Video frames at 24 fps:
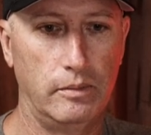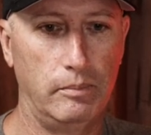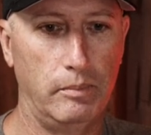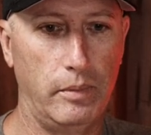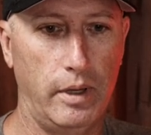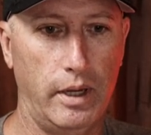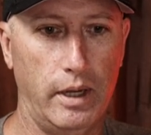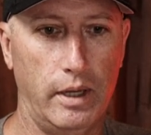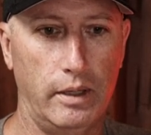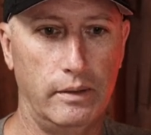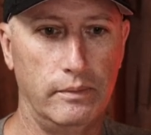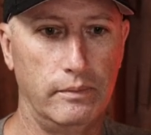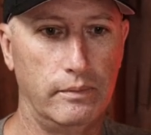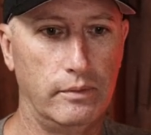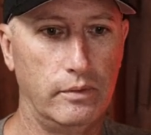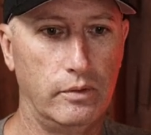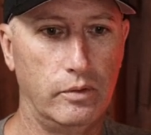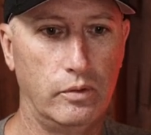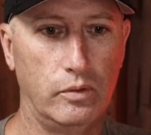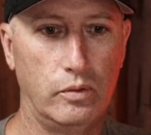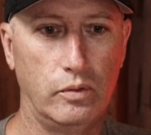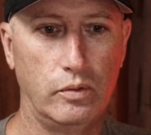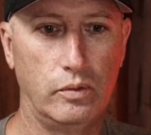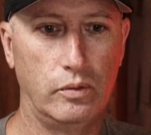man,
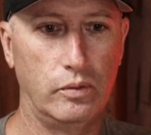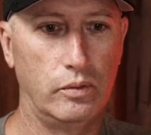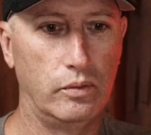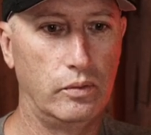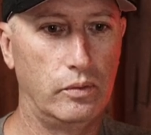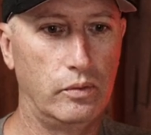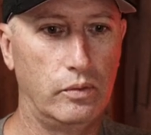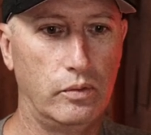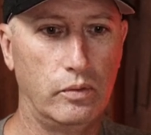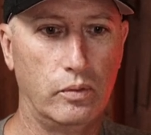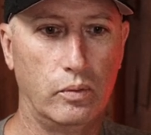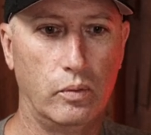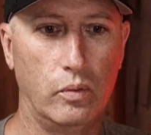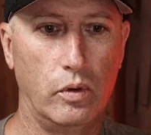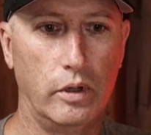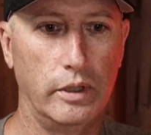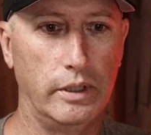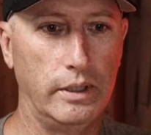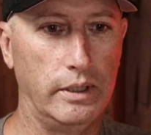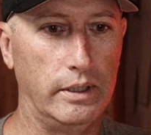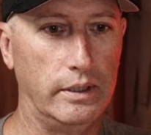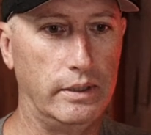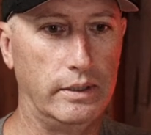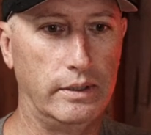
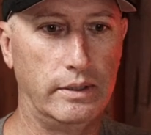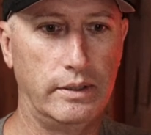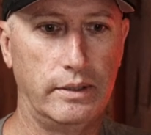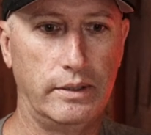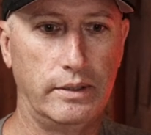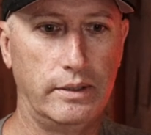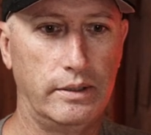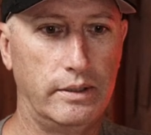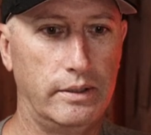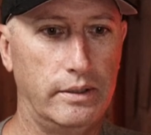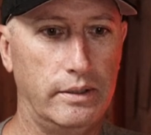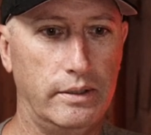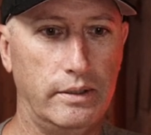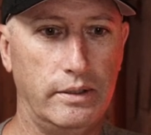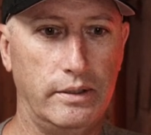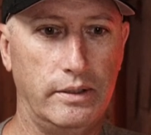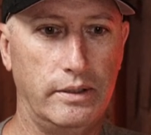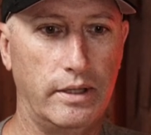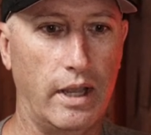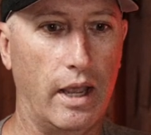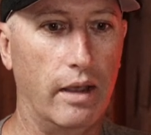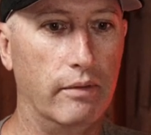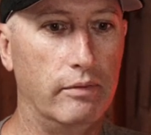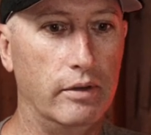
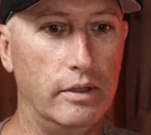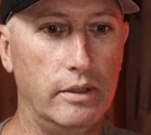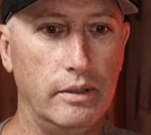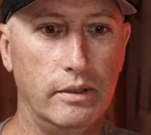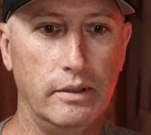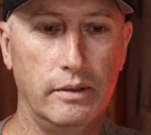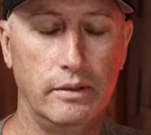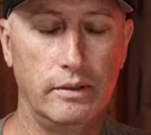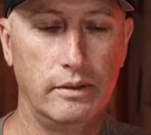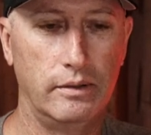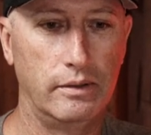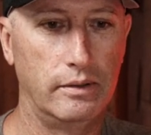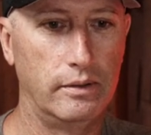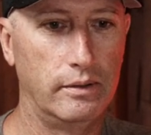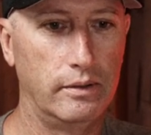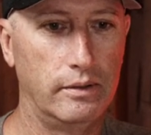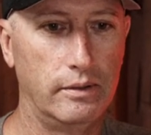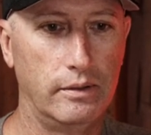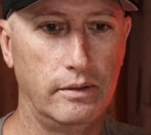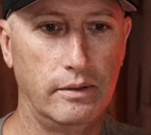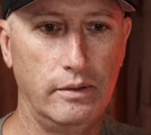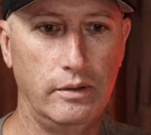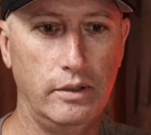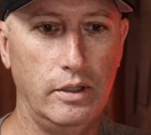27
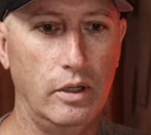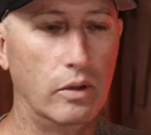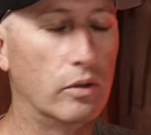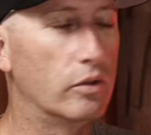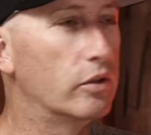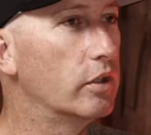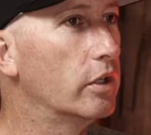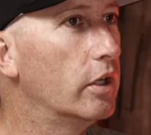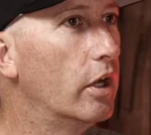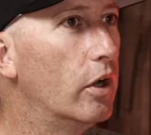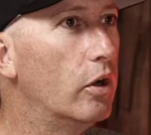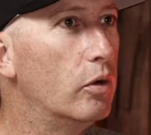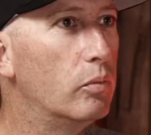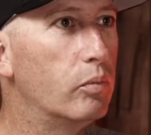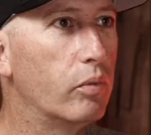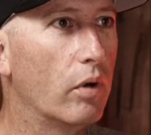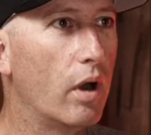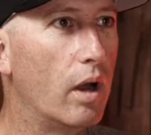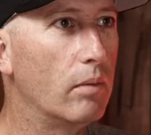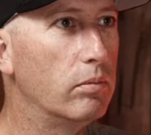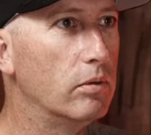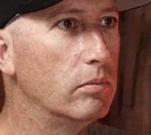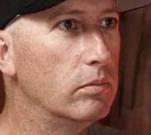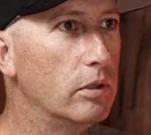years ago,
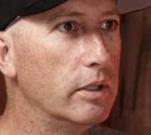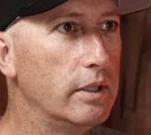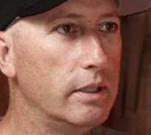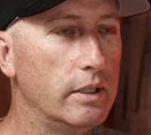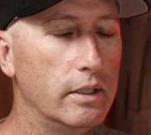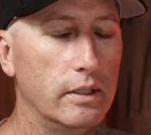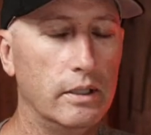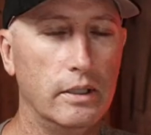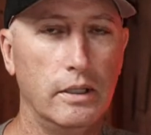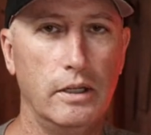probably.